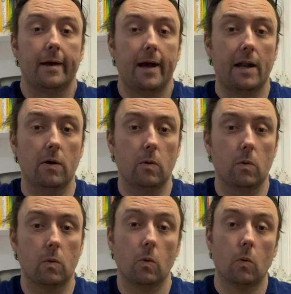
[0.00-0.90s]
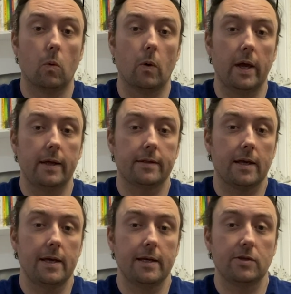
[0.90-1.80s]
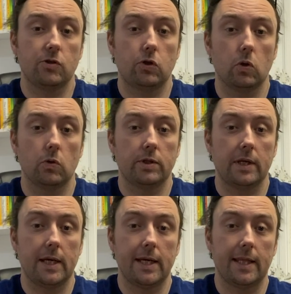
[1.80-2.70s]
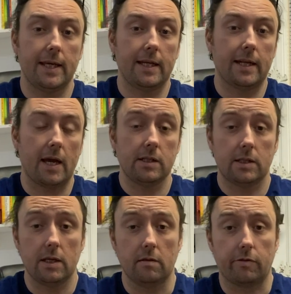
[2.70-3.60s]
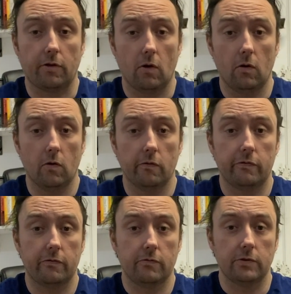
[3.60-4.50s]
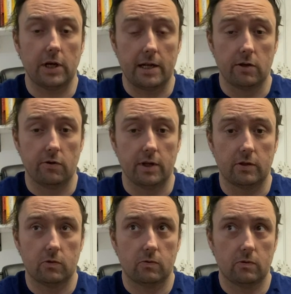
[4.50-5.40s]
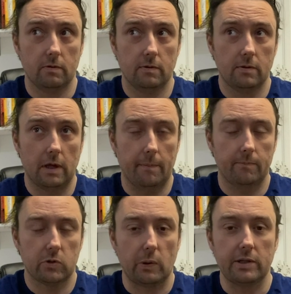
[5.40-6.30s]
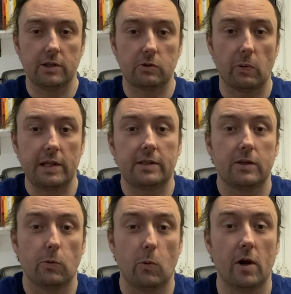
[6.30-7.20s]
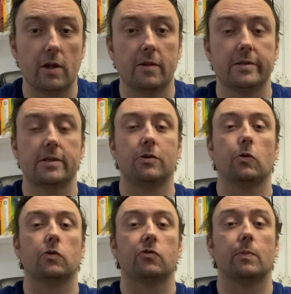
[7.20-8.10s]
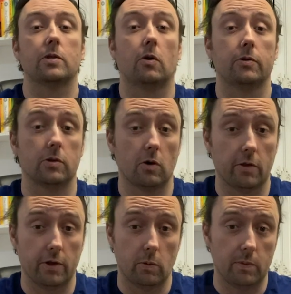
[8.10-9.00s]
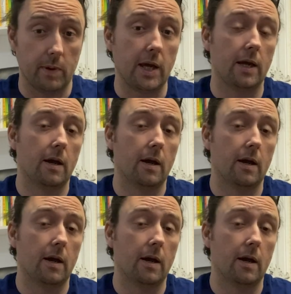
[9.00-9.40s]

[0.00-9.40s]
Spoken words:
Hello, it is Tuesday, the 19th of January. Yep, 2021. This is Notes from a Scottish Author with me,